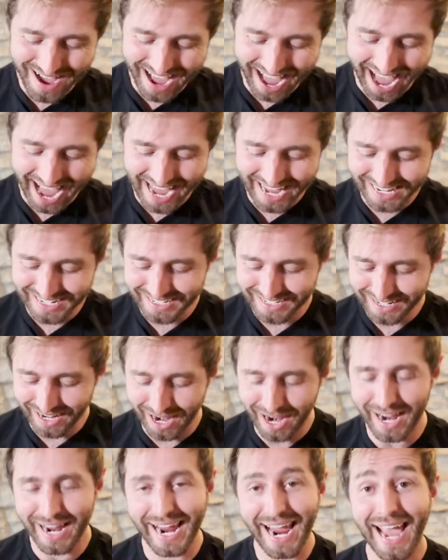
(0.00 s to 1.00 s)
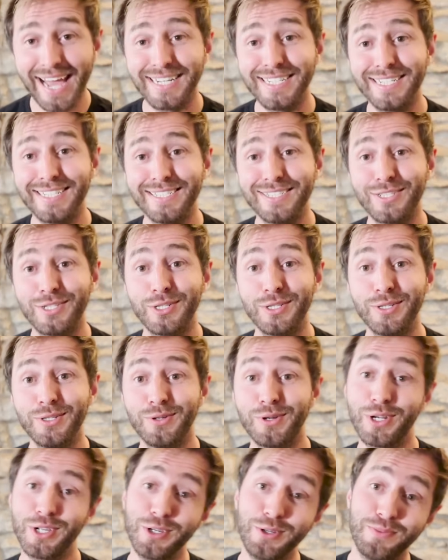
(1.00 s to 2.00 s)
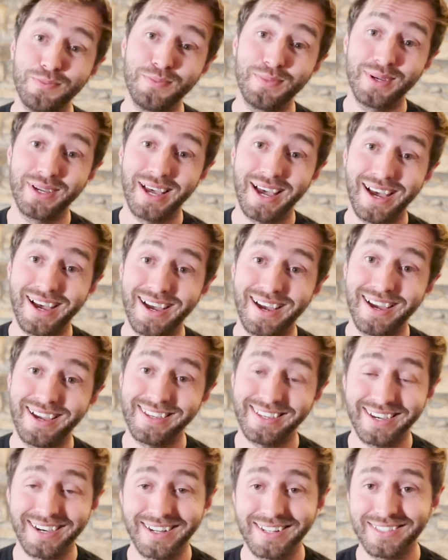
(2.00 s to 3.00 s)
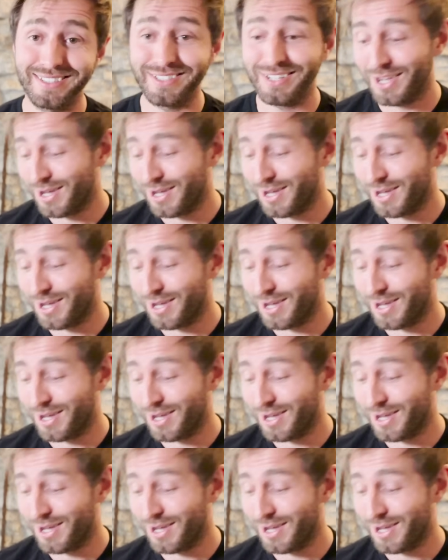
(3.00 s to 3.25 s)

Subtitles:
and I headed to Loom Yarns,